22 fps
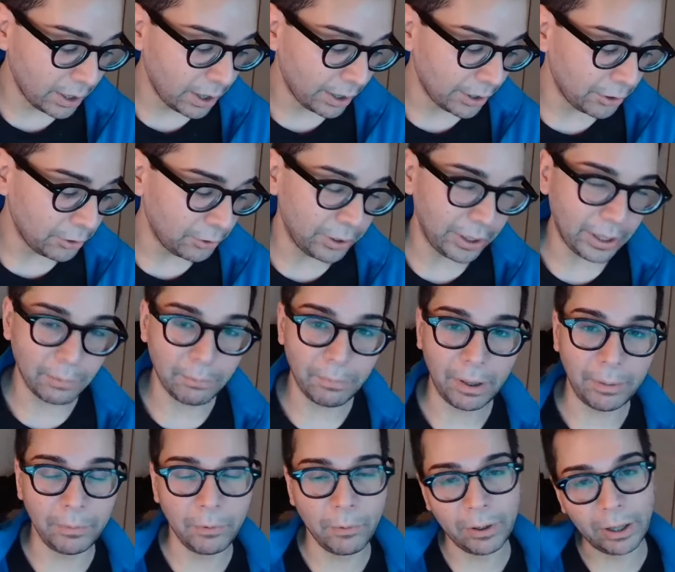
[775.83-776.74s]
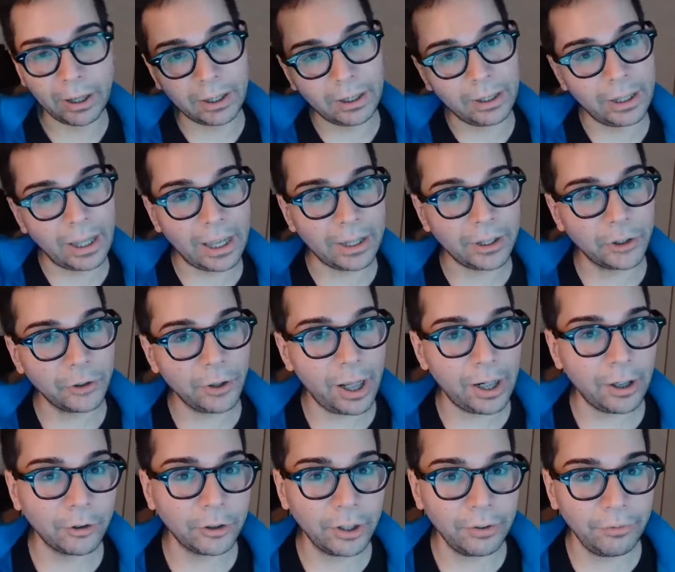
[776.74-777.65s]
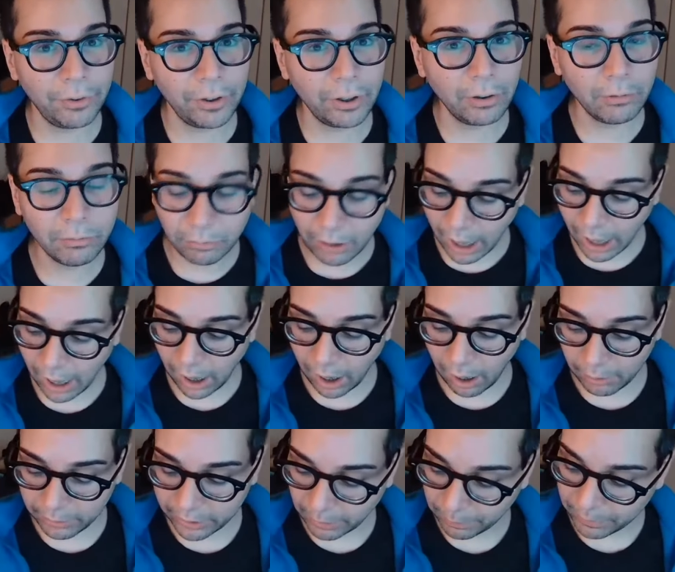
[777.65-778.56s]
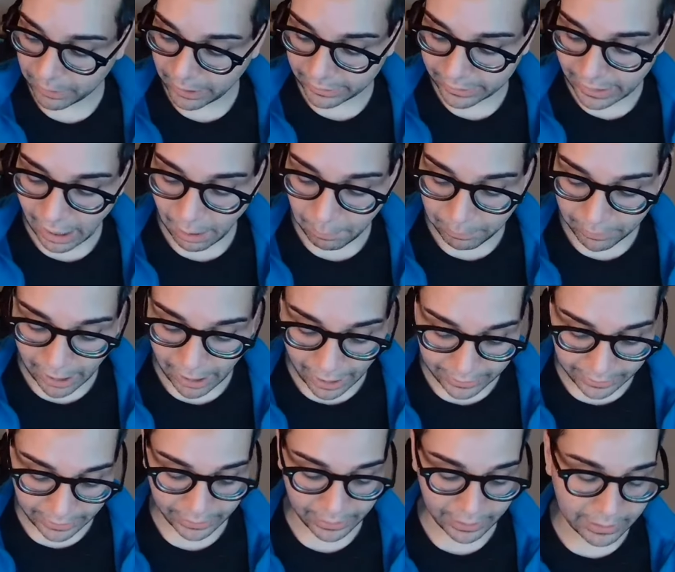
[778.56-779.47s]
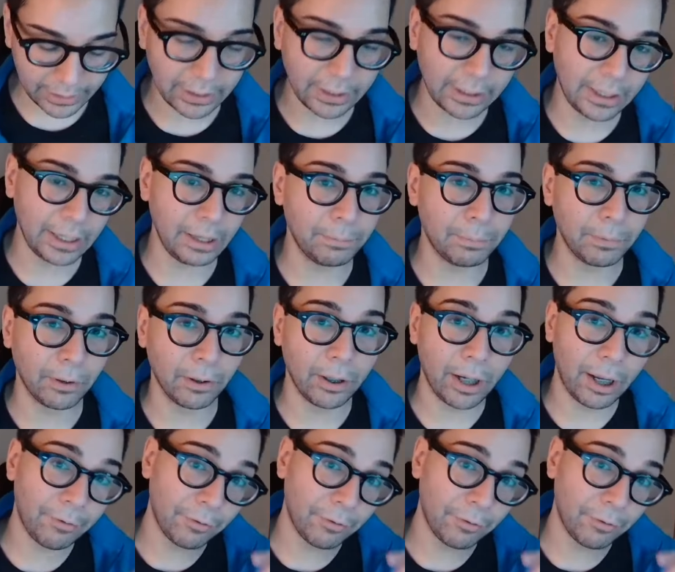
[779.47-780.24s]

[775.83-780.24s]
You need it. Maybe you want to cleanse your energy field, something like that. But I think this is deeper. I